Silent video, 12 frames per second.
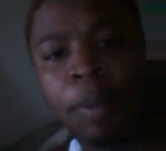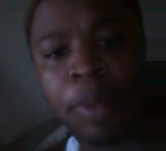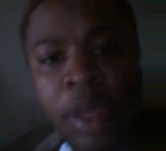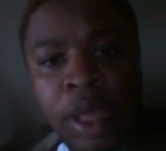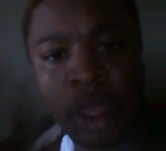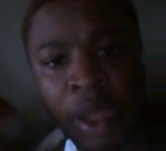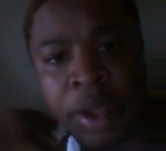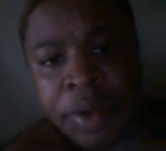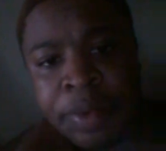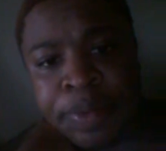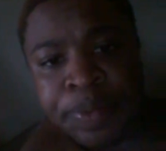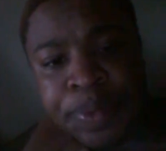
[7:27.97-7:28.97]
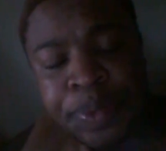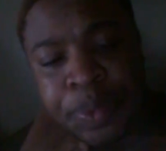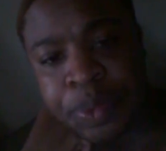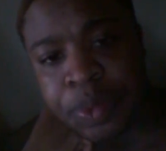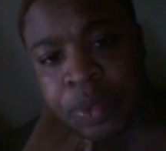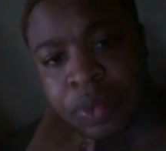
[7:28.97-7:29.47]
But
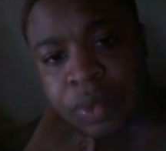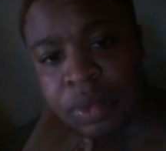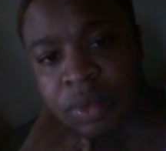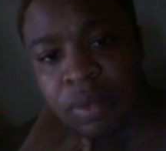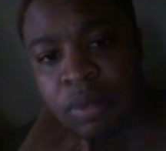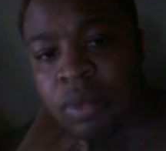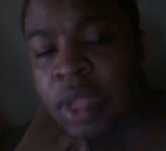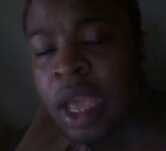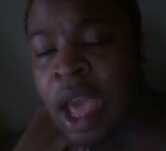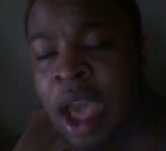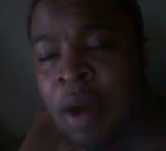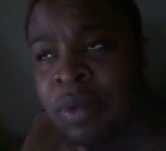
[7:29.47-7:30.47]
I